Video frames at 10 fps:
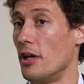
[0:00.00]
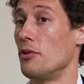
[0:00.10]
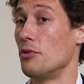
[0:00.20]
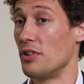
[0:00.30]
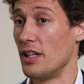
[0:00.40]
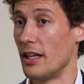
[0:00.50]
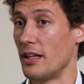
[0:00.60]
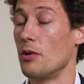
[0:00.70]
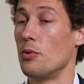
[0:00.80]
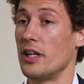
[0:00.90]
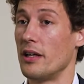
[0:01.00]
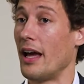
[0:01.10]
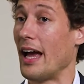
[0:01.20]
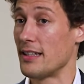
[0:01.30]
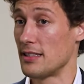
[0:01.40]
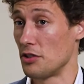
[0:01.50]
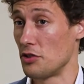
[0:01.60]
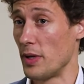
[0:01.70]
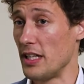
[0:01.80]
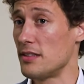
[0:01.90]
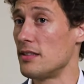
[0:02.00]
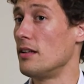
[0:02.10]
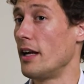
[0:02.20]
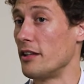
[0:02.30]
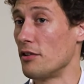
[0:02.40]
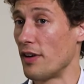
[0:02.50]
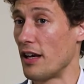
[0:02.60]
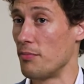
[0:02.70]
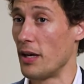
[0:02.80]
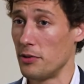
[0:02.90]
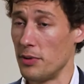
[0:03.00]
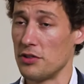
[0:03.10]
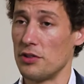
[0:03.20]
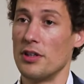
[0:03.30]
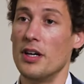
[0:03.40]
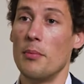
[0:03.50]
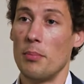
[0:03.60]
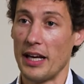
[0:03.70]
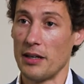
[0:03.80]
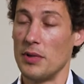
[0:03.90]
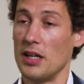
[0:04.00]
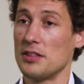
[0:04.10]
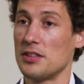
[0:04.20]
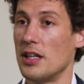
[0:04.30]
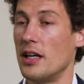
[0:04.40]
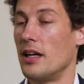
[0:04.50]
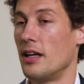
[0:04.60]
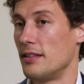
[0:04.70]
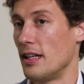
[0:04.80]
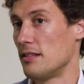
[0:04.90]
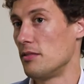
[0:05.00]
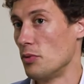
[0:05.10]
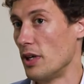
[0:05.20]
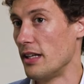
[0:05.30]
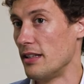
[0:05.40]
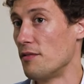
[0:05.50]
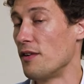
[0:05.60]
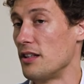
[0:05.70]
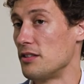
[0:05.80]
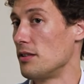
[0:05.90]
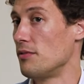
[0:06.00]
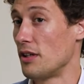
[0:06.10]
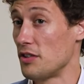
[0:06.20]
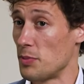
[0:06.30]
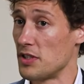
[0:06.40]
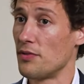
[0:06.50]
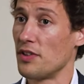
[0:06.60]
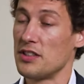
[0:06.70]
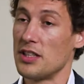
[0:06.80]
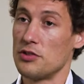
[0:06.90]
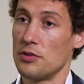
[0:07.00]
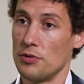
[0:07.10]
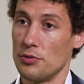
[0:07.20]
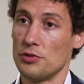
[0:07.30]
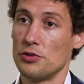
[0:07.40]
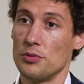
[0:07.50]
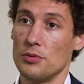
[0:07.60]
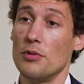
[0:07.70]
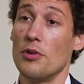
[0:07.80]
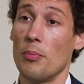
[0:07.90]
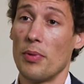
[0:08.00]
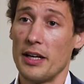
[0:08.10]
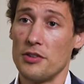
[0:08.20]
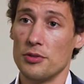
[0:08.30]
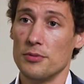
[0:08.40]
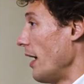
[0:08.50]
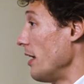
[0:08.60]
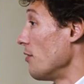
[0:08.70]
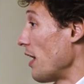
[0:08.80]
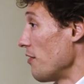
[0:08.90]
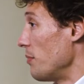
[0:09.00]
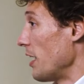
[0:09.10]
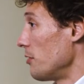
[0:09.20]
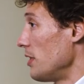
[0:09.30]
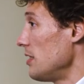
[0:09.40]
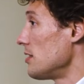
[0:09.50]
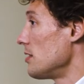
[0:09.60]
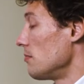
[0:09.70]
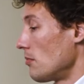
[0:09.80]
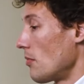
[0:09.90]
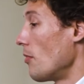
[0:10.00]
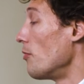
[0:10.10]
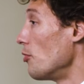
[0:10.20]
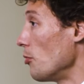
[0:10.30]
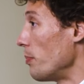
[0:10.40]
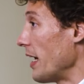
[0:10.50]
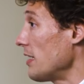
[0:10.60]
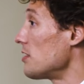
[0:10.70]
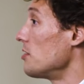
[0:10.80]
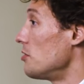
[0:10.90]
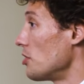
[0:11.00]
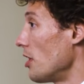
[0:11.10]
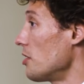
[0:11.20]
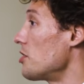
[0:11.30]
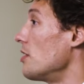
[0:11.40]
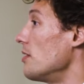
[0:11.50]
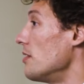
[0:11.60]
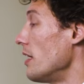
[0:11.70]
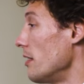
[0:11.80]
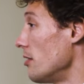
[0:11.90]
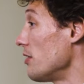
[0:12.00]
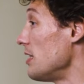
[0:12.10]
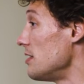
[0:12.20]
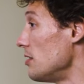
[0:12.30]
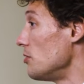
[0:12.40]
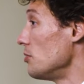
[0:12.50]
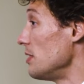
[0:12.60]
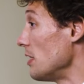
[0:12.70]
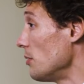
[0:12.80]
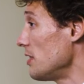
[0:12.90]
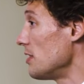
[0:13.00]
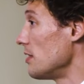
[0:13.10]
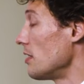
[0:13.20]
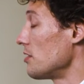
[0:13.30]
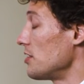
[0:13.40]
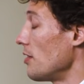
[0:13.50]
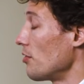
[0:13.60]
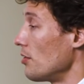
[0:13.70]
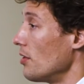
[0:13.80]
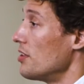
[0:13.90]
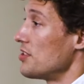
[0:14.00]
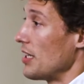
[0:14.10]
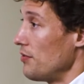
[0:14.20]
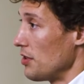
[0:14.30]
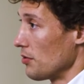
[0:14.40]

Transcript: you're dealing with a hazardous waste, end-of-life batteries or black mass. That really defines a very specific sets of rules to comply to. End-of-life batteries, full packs, charged, they're not easy to deal with, and there are several safety